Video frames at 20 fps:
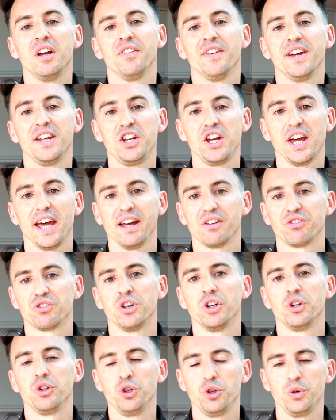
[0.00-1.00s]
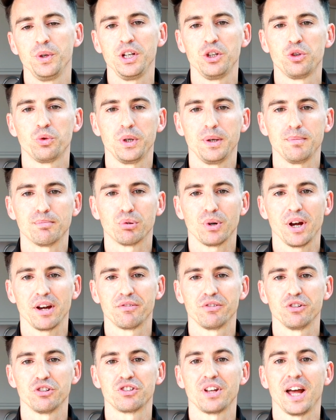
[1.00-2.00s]
then yes, you need to eat
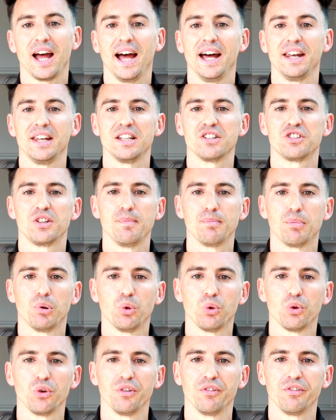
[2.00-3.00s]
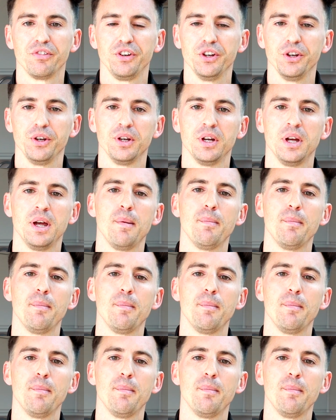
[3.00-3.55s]
breakfast and it's important for you.